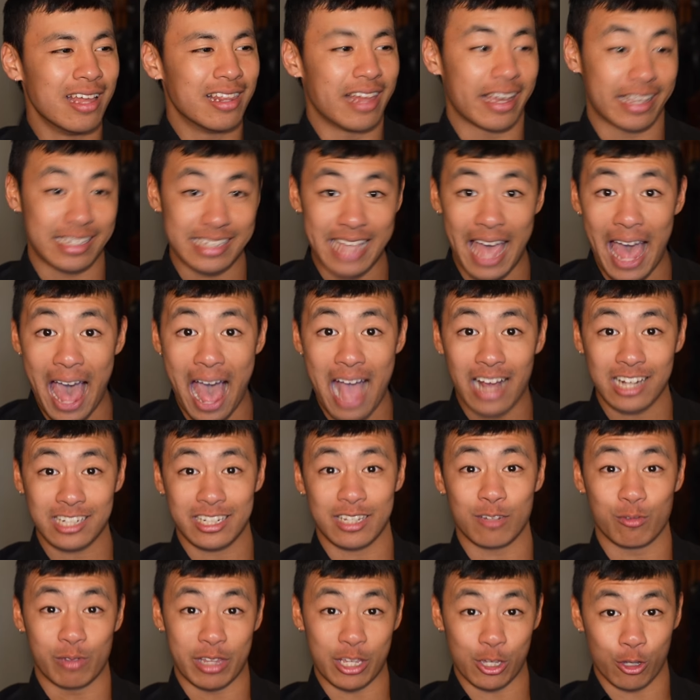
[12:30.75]
Like, it's
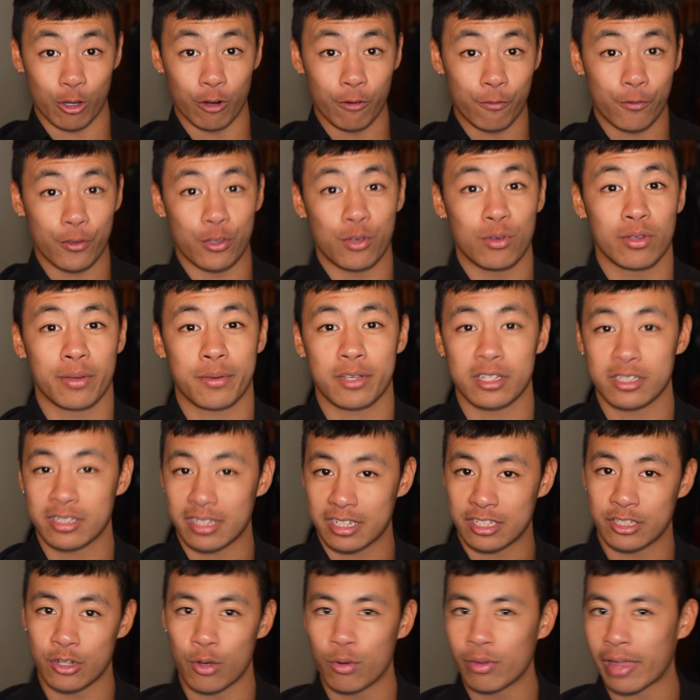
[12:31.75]
actually really good for you because
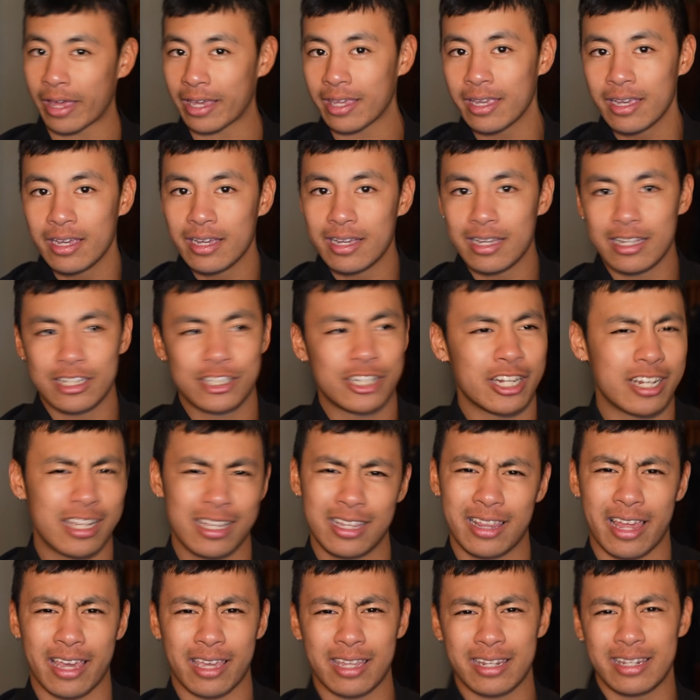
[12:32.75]
there's no like
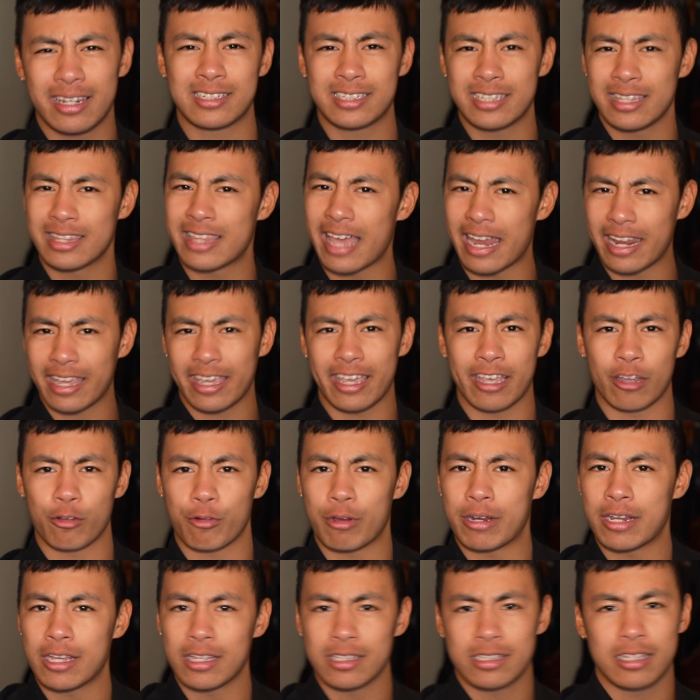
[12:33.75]
shitty like synthetic
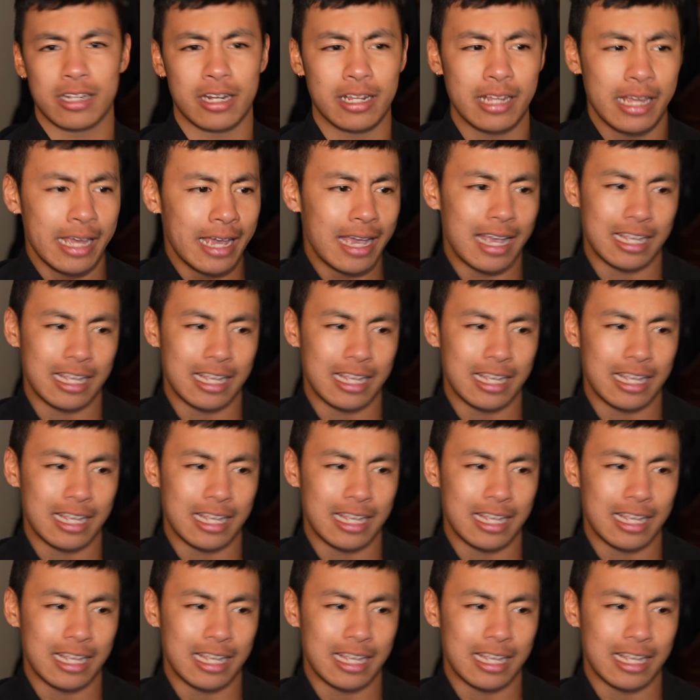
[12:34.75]
ingredients in it.